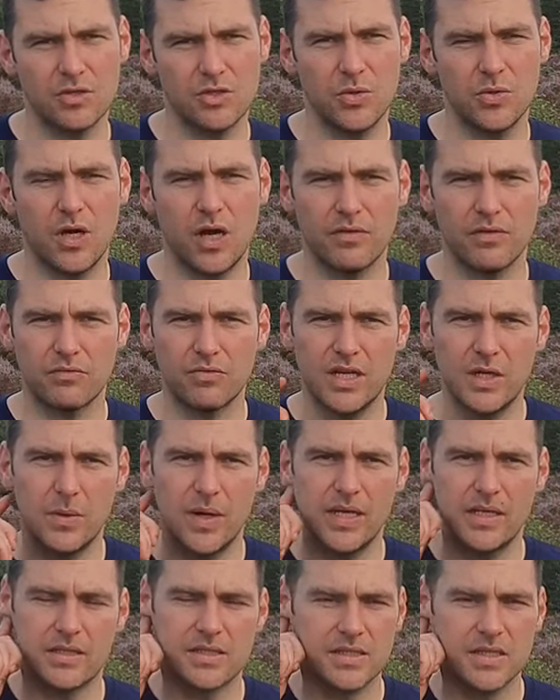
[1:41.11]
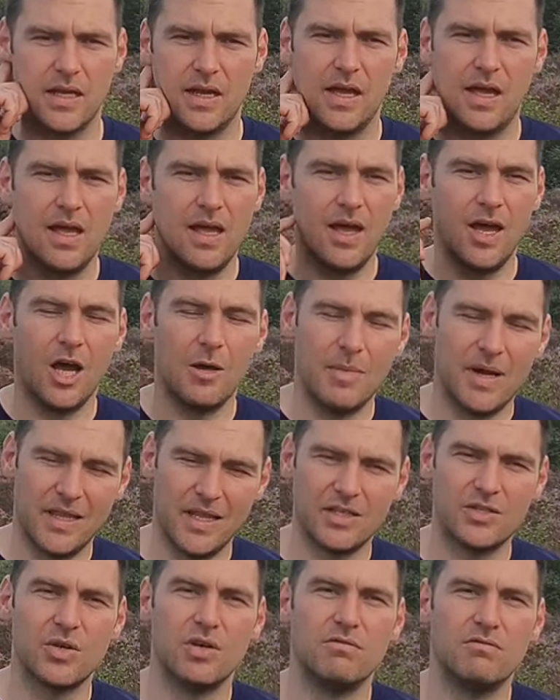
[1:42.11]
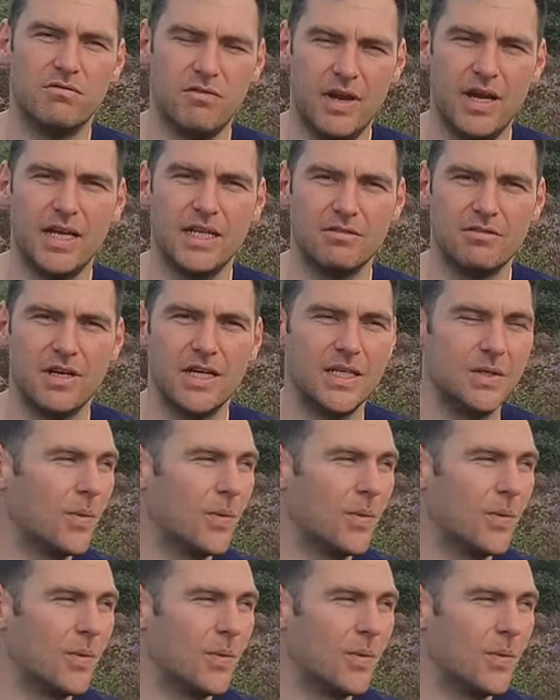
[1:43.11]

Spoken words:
2.5, 3 weeks, and they're doing really, really